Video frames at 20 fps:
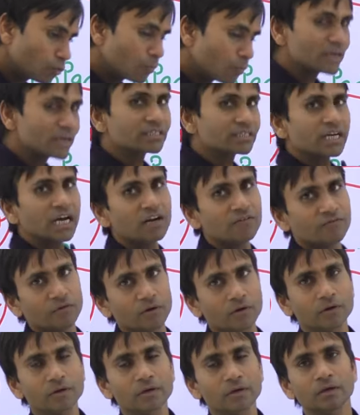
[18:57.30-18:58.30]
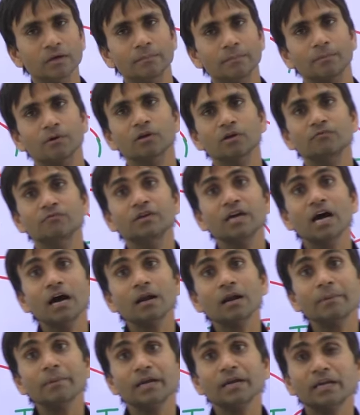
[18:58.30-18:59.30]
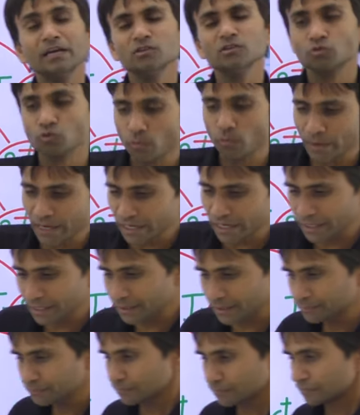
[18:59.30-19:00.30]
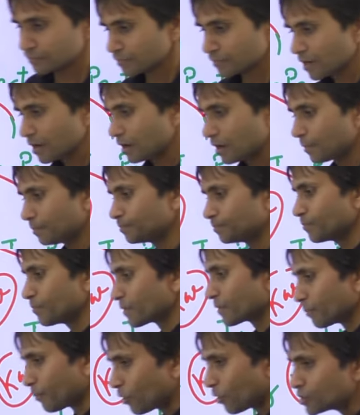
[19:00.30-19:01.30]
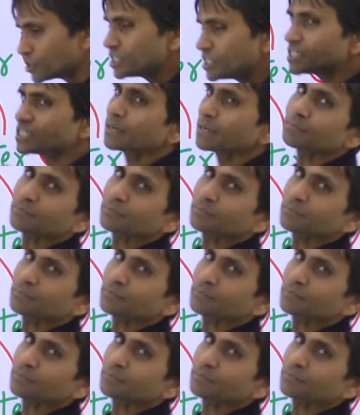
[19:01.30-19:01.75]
much helpful because we are making so many positive